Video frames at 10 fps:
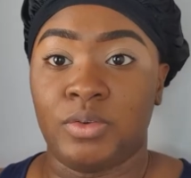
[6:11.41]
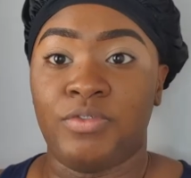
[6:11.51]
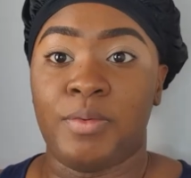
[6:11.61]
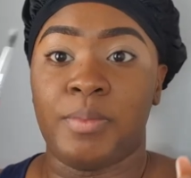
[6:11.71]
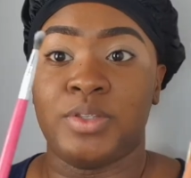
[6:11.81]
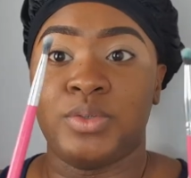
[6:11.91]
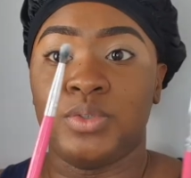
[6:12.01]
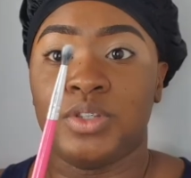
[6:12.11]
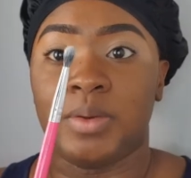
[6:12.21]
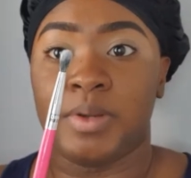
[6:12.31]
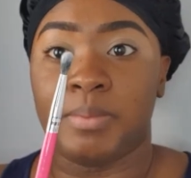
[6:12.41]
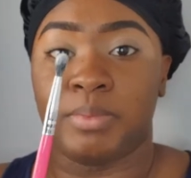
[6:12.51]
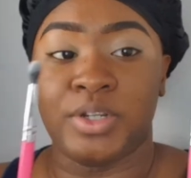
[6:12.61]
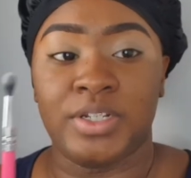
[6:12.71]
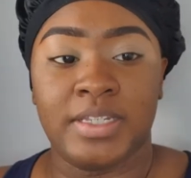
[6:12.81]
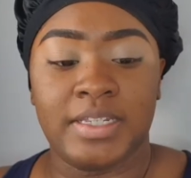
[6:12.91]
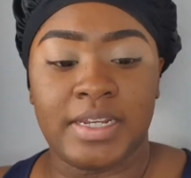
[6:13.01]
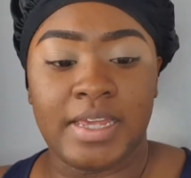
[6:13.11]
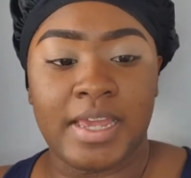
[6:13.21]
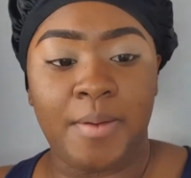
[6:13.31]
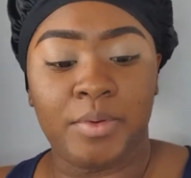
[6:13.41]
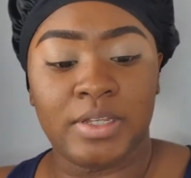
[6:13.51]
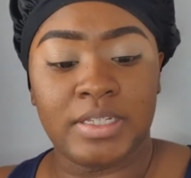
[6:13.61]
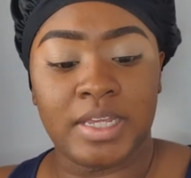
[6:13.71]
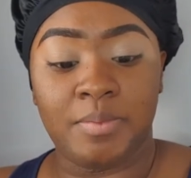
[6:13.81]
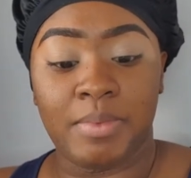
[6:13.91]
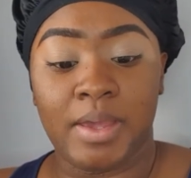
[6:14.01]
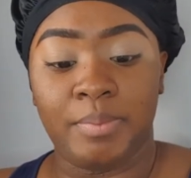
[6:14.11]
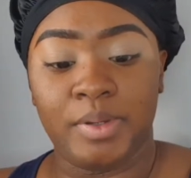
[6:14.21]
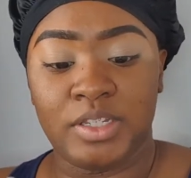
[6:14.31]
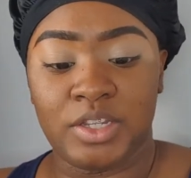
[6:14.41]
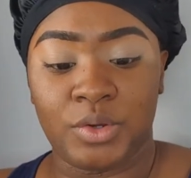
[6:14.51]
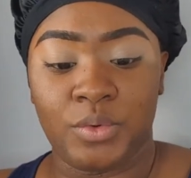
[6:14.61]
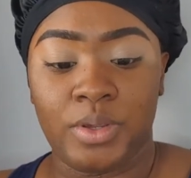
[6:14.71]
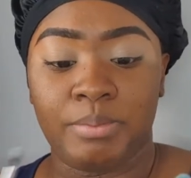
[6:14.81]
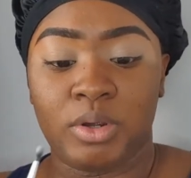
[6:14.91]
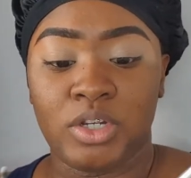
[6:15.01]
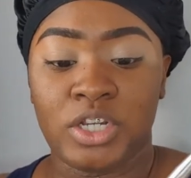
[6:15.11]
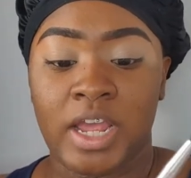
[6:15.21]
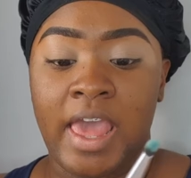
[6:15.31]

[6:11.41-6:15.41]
for my 2 dominant brushes today, I'm going to take my Peaches and Cream brush.